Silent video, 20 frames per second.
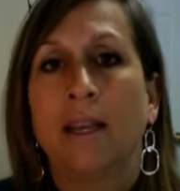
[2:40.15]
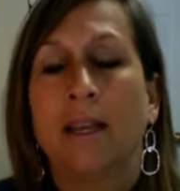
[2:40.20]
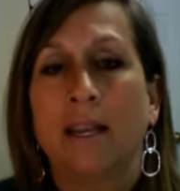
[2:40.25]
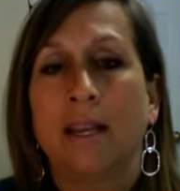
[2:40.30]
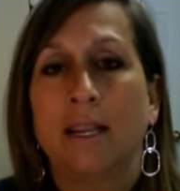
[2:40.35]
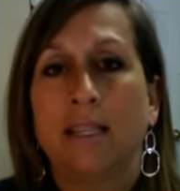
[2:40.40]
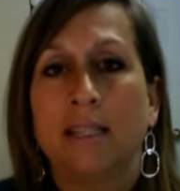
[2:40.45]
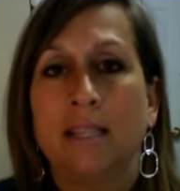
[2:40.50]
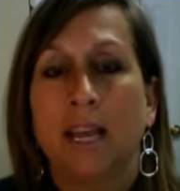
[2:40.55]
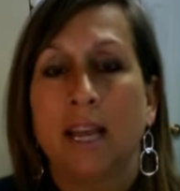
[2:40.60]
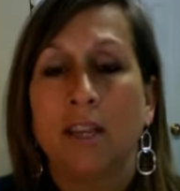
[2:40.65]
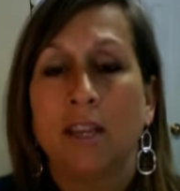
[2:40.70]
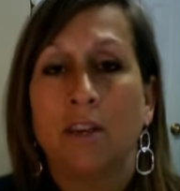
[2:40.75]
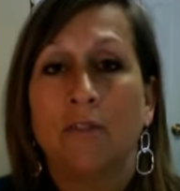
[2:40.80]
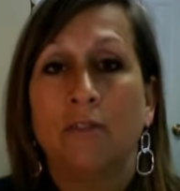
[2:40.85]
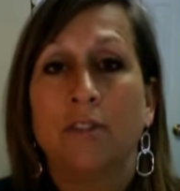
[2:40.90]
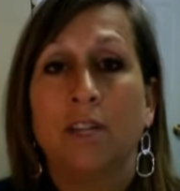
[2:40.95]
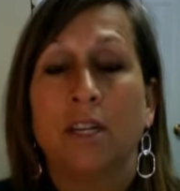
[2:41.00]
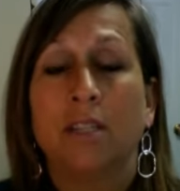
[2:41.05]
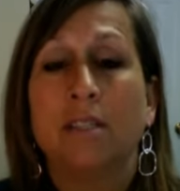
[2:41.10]
Is that
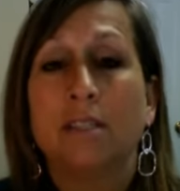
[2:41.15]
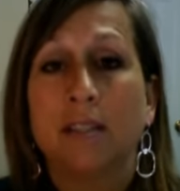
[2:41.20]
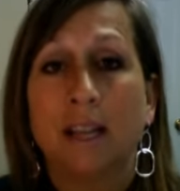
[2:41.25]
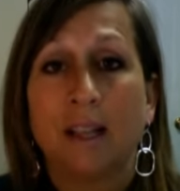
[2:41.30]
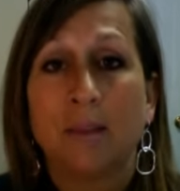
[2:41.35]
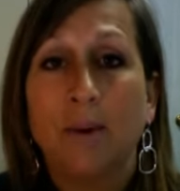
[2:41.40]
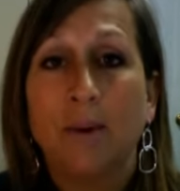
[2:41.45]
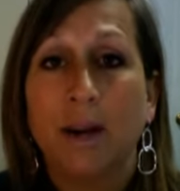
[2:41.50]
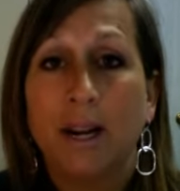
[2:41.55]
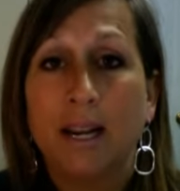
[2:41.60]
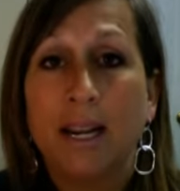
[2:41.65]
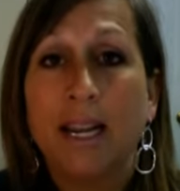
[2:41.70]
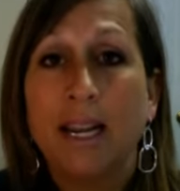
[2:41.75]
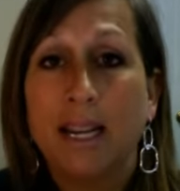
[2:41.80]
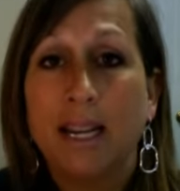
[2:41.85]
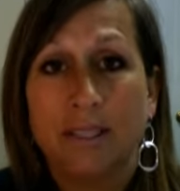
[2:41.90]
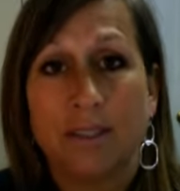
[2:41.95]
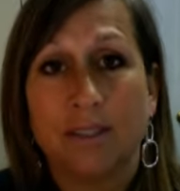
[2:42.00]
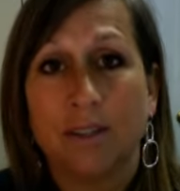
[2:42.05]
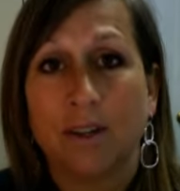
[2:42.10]
you've just celebrated
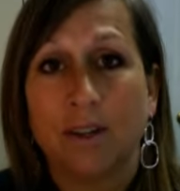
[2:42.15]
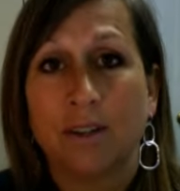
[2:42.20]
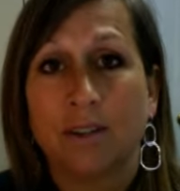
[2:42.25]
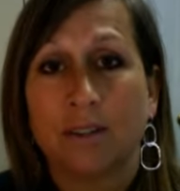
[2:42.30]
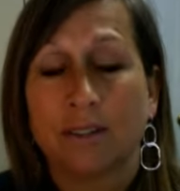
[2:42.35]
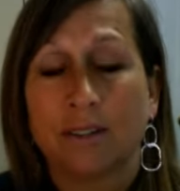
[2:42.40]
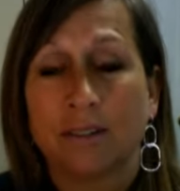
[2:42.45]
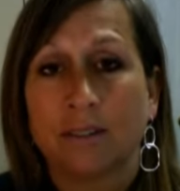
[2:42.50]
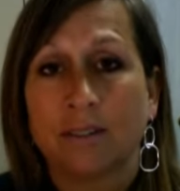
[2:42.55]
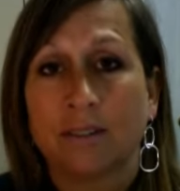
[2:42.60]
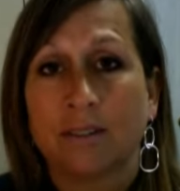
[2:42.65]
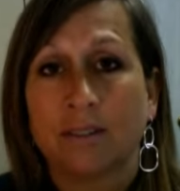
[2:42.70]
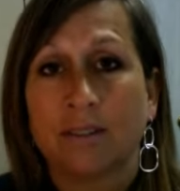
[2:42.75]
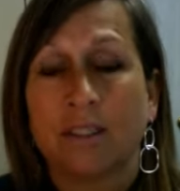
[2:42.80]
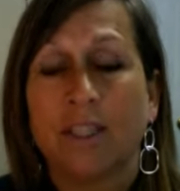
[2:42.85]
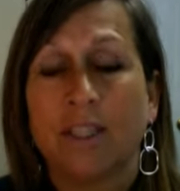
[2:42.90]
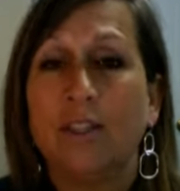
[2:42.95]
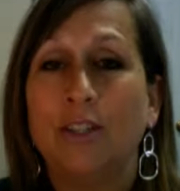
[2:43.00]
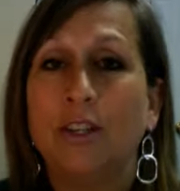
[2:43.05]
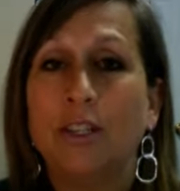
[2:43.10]
Easter.
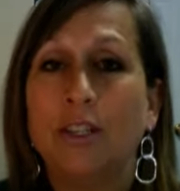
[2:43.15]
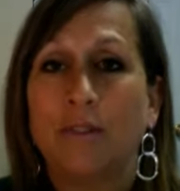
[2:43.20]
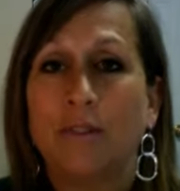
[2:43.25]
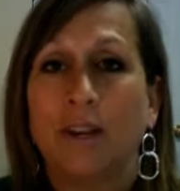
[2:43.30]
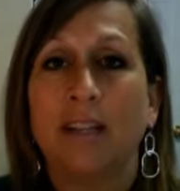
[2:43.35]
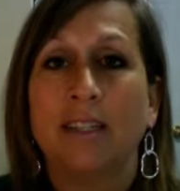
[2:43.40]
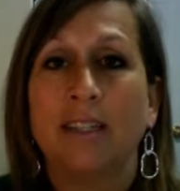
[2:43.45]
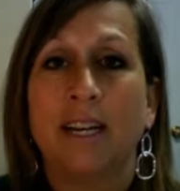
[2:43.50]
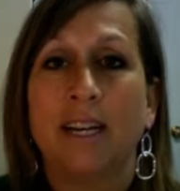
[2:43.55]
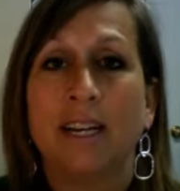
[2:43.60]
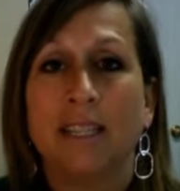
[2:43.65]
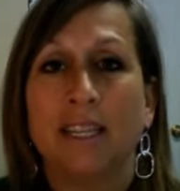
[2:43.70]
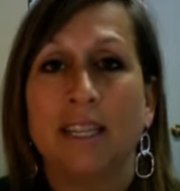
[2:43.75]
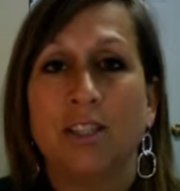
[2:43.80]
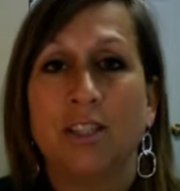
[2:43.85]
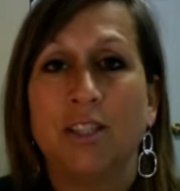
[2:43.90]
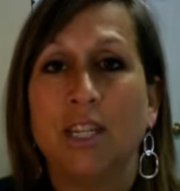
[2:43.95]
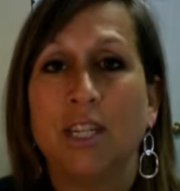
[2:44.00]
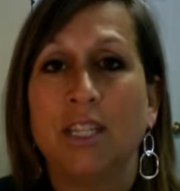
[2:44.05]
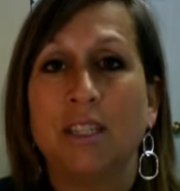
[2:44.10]
You just found out that
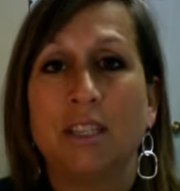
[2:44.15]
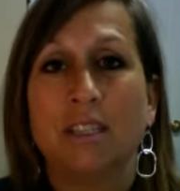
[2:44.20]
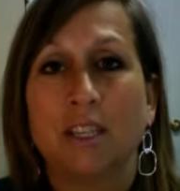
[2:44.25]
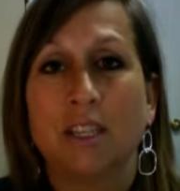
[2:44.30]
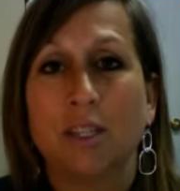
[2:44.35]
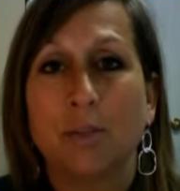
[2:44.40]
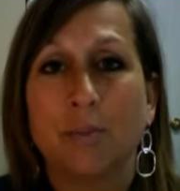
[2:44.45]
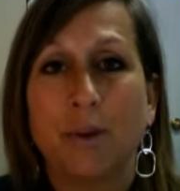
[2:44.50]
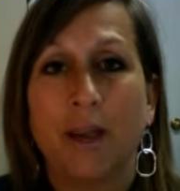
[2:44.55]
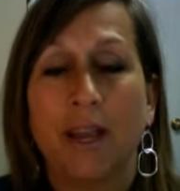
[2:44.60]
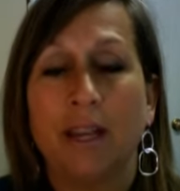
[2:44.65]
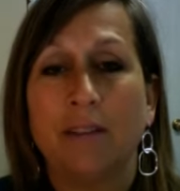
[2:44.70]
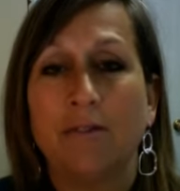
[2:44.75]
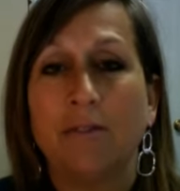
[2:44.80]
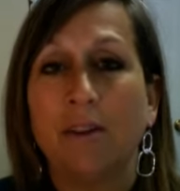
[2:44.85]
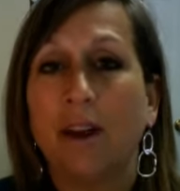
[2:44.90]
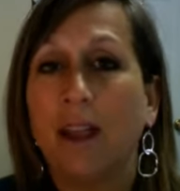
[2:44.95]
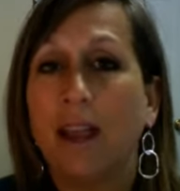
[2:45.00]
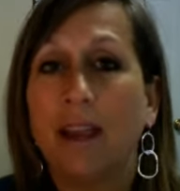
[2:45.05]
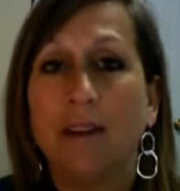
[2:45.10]
Jesus has paid
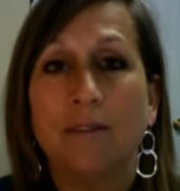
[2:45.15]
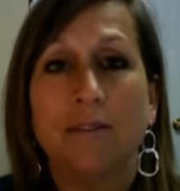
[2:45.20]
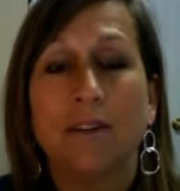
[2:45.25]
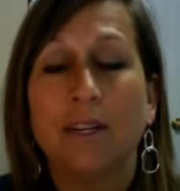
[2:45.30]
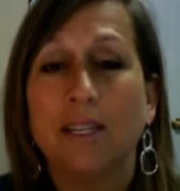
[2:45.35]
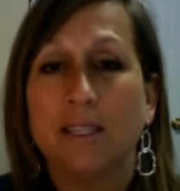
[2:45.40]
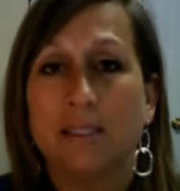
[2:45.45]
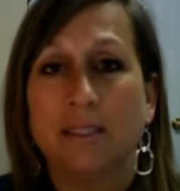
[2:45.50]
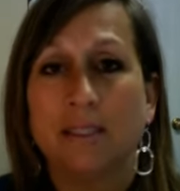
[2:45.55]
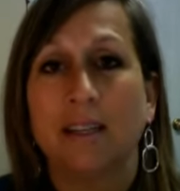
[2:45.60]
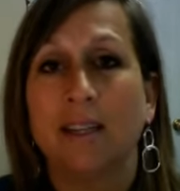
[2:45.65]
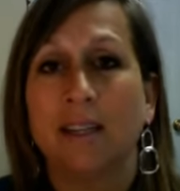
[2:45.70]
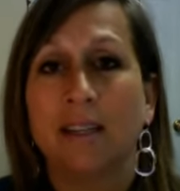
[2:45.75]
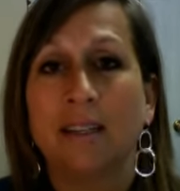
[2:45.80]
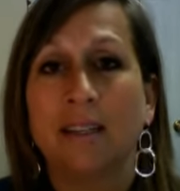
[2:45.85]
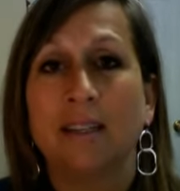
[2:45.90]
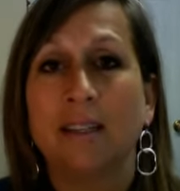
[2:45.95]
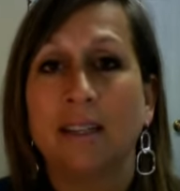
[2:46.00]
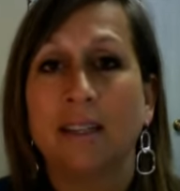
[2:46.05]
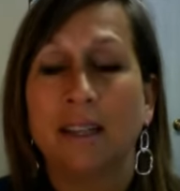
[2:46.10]
for every
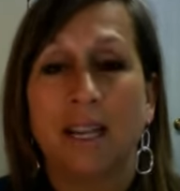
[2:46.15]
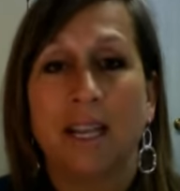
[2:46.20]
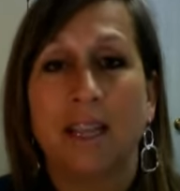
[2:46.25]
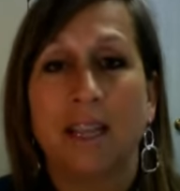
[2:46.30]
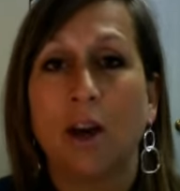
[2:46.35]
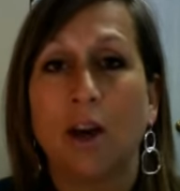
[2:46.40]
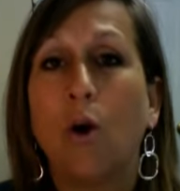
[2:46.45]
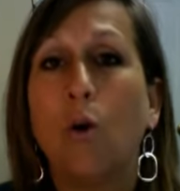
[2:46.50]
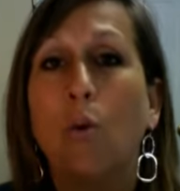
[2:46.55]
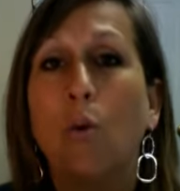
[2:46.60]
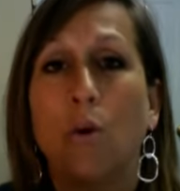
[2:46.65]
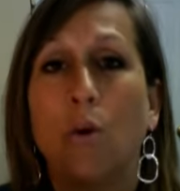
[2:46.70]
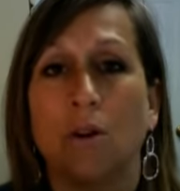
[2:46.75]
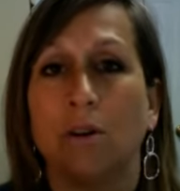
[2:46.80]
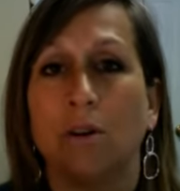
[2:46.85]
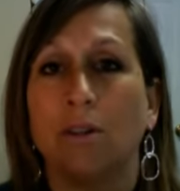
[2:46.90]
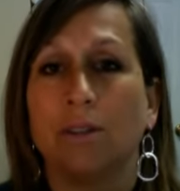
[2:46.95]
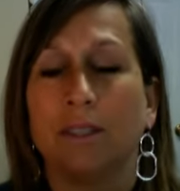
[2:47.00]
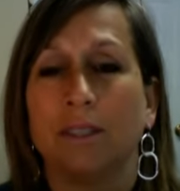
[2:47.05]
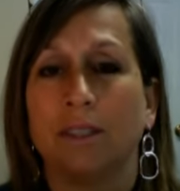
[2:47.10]
sin in the whole
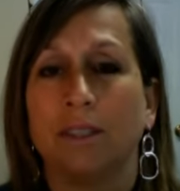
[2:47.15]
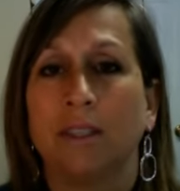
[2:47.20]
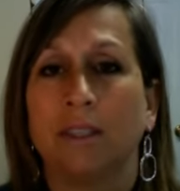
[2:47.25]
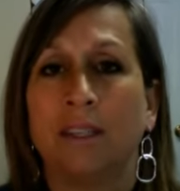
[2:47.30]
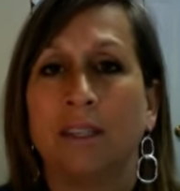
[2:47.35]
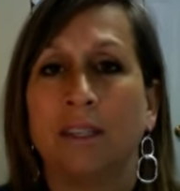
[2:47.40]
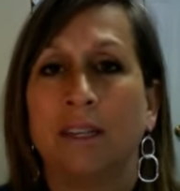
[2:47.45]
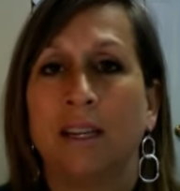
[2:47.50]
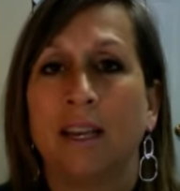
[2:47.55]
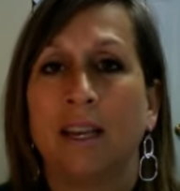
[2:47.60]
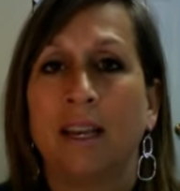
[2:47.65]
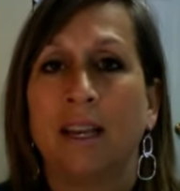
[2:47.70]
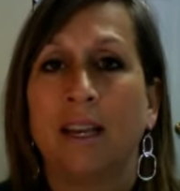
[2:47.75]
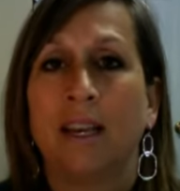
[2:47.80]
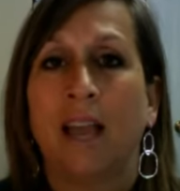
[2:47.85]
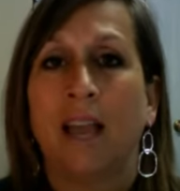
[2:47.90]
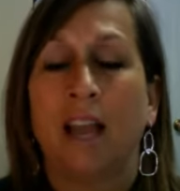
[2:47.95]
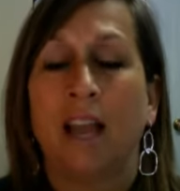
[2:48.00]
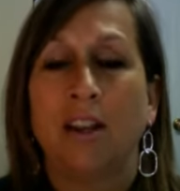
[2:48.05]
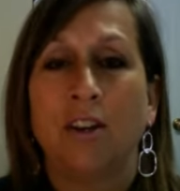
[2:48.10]
world.
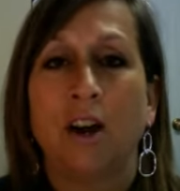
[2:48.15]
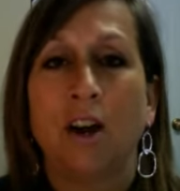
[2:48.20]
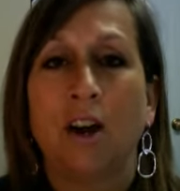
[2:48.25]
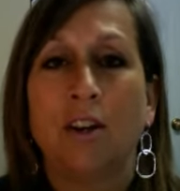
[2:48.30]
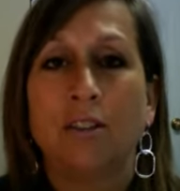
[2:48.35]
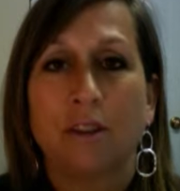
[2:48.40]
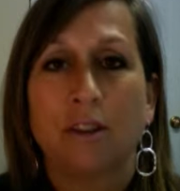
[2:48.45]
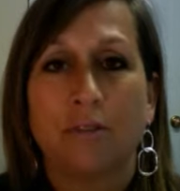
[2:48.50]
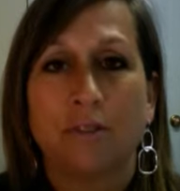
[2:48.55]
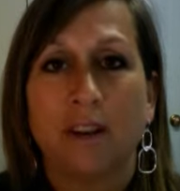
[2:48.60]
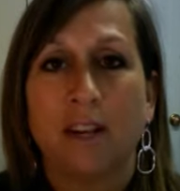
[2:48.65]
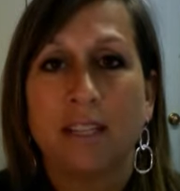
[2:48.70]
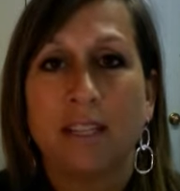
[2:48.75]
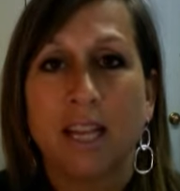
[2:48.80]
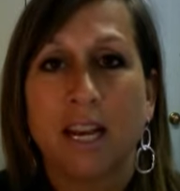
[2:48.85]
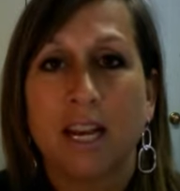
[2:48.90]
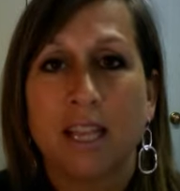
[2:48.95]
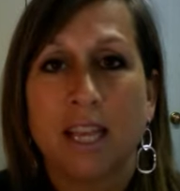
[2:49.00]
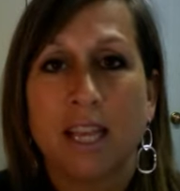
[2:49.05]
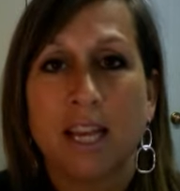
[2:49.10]
And you also found
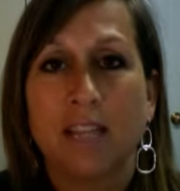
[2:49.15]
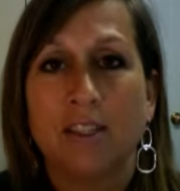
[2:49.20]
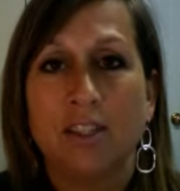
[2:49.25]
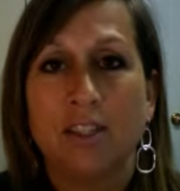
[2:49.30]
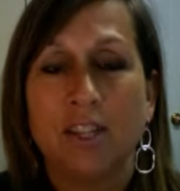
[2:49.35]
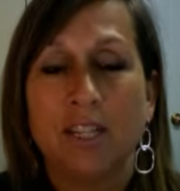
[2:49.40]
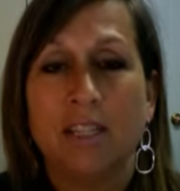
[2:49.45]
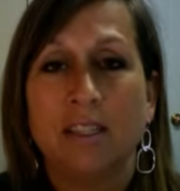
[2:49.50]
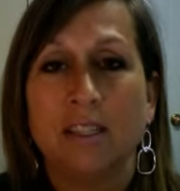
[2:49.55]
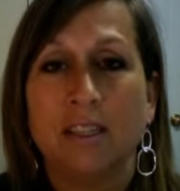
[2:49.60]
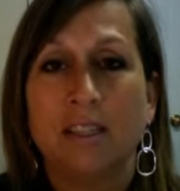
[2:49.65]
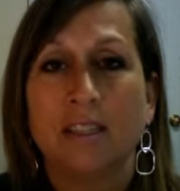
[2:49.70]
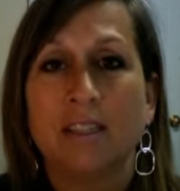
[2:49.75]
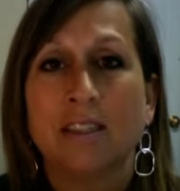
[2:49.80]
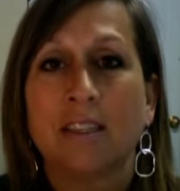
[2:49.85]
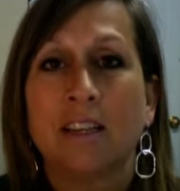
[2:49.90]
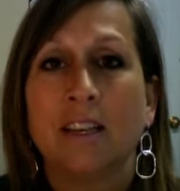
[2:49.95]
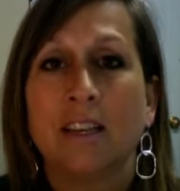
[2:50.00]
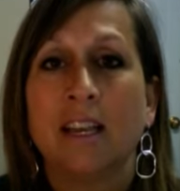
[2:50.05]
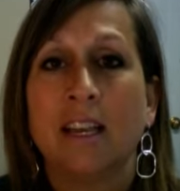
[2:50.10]
out that Jesus
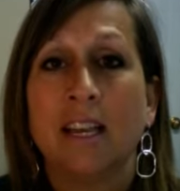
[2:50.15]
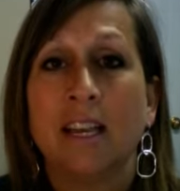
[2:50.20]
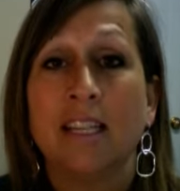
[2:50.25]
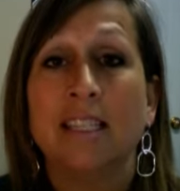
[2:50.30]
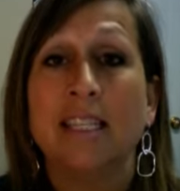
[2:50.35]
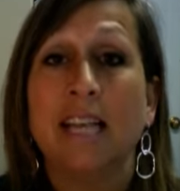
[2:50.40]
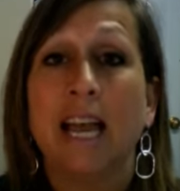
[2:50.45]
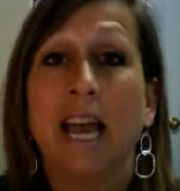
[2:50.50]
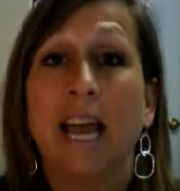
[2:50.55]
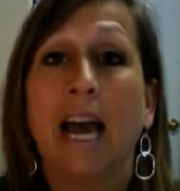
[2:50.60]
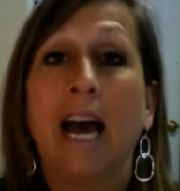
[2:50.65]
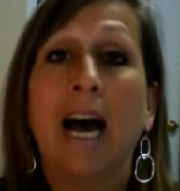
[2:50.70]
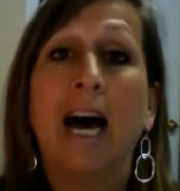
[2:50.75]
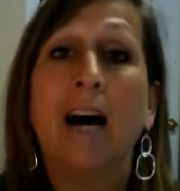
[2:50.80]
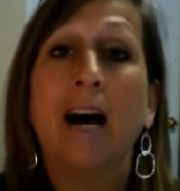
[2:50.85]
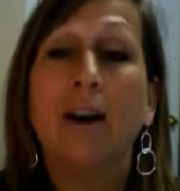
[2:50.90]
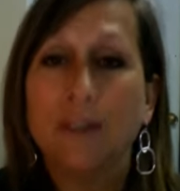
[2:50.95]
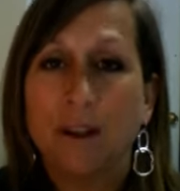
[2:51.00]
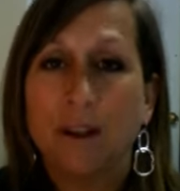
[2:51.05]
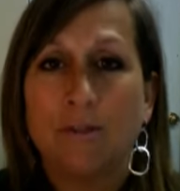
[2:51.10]
is
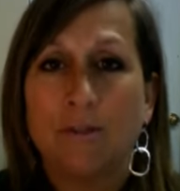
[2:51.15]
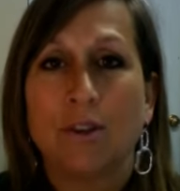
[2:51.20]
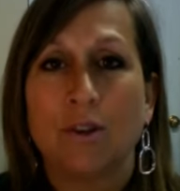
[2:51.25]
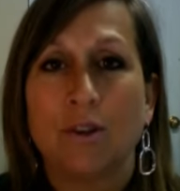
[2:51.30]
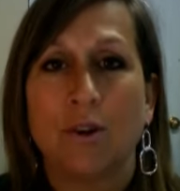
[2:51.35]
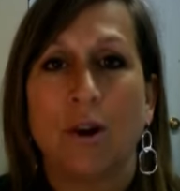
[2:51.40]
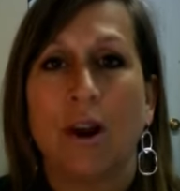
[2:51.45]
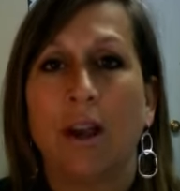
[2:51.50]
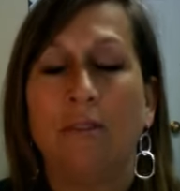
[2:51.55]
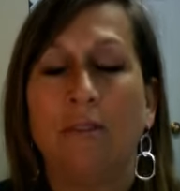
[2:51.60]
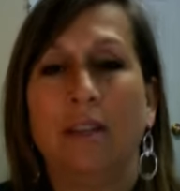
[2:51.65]
out of the grave.